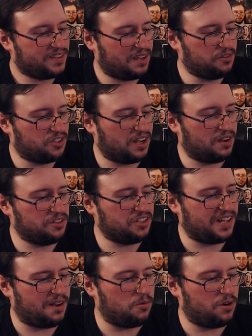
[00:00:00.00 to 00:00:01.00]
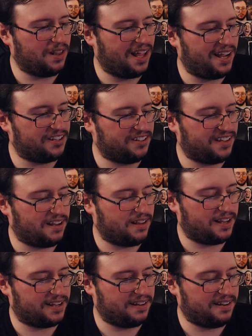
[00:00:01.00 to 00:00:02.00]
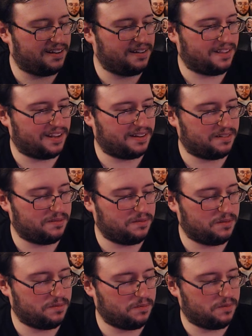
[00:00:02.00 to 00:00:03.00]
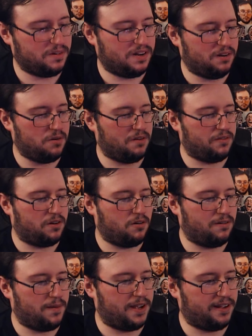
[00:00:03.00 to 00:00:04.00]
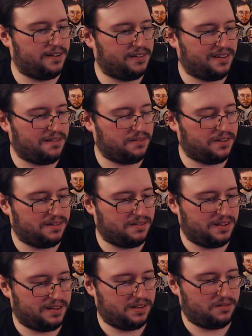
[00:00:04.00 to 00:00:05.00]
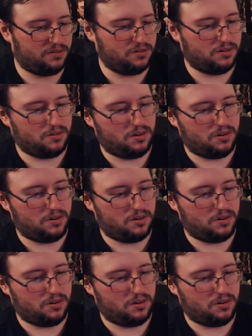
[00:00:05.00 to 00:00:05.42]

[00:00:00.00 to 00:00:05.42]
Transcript: It was it was just that one line. It just sounded like uh, like whoever Cormac is. That was a, like the